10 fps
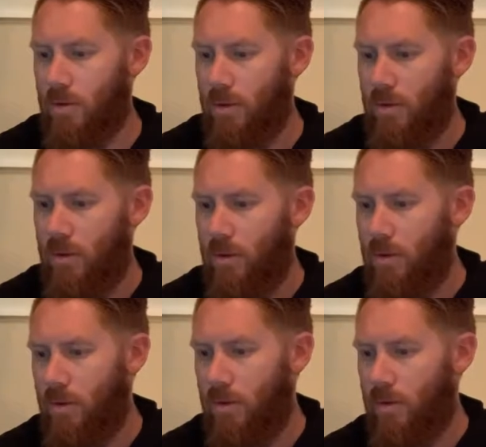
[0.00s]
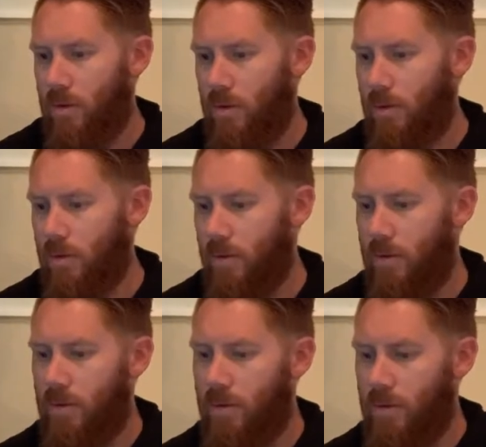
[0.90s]

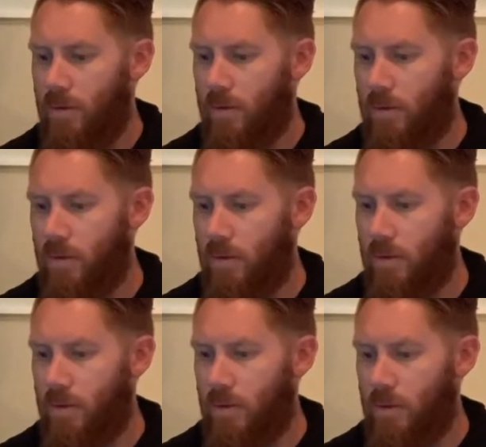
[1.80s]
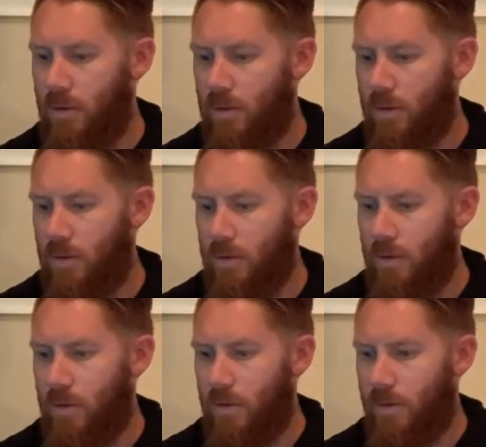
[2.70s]

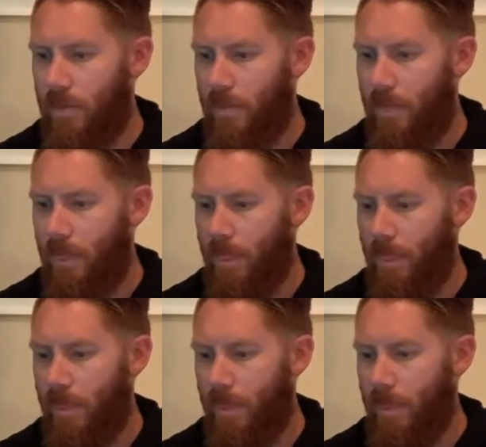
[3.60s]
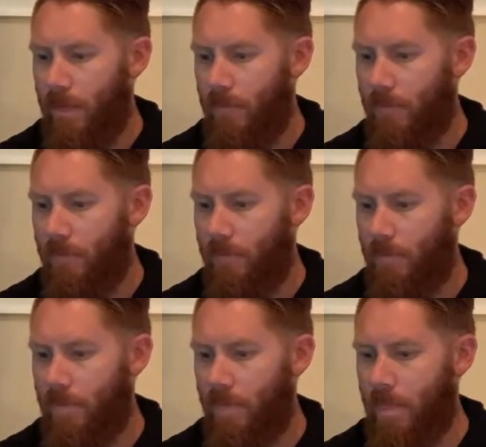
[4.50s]

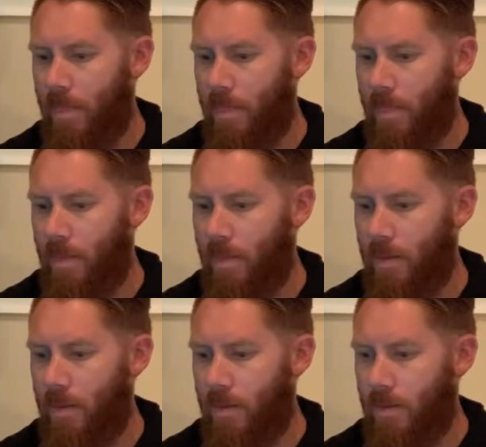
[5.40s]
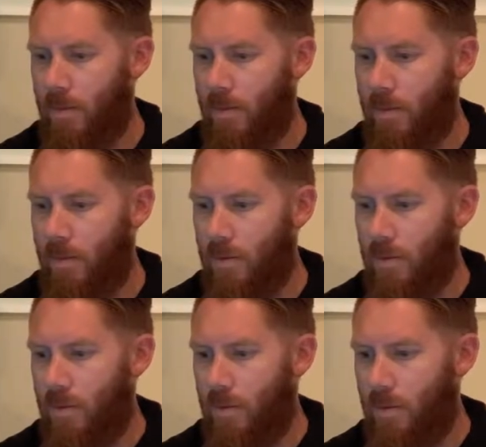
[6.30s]

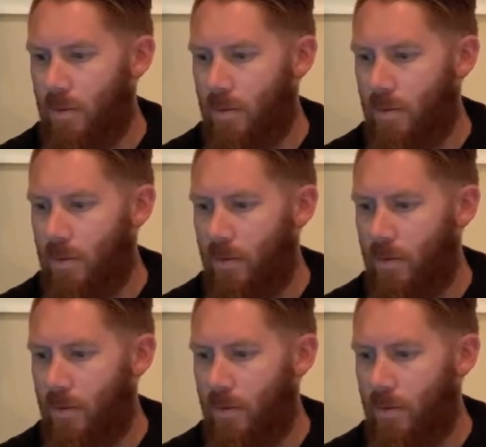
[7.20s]
(no one is talking)